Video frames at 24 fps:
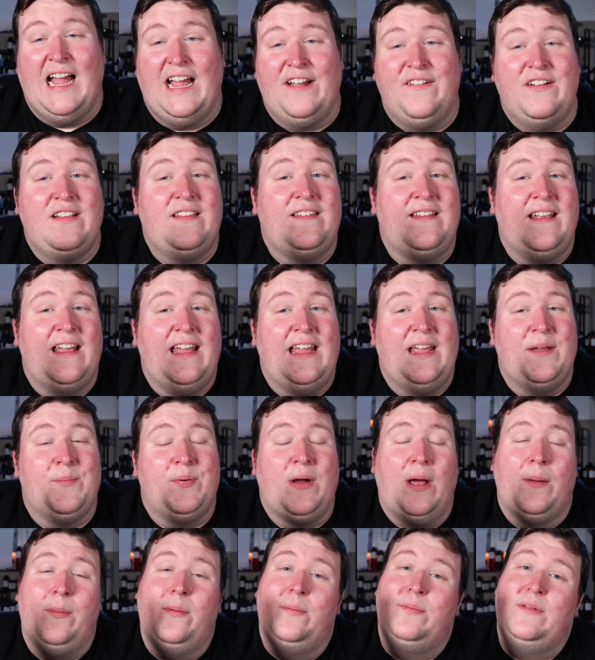I would say
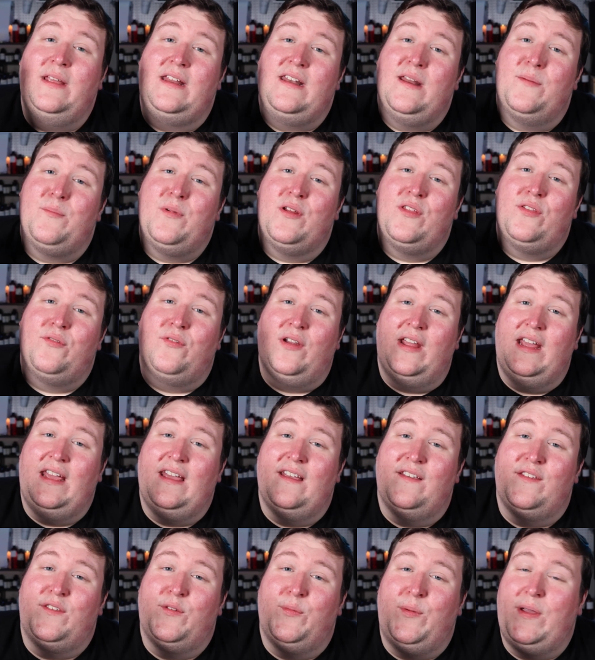probably number
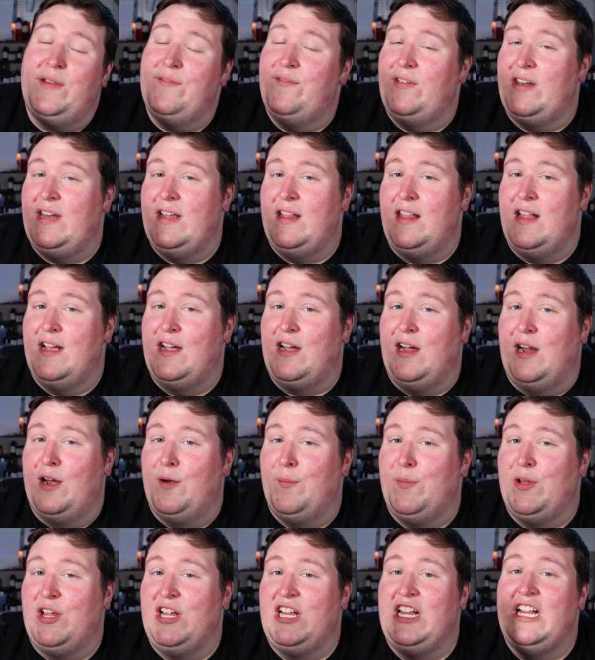3, Sweet Vanilla
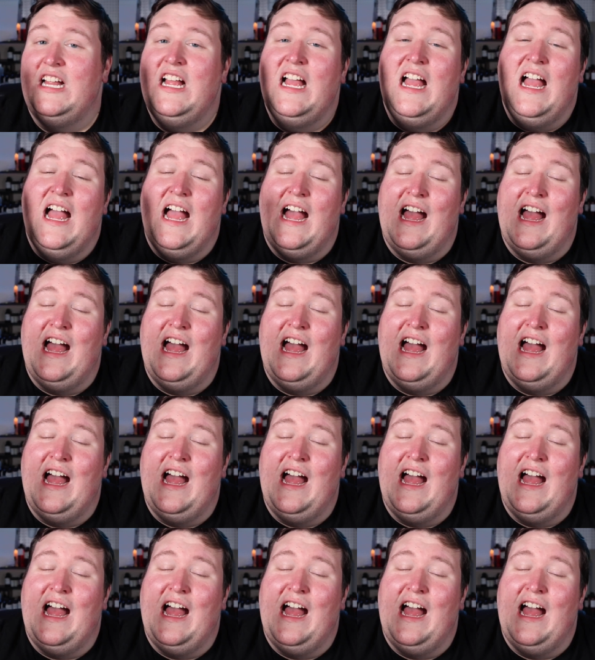Caramel.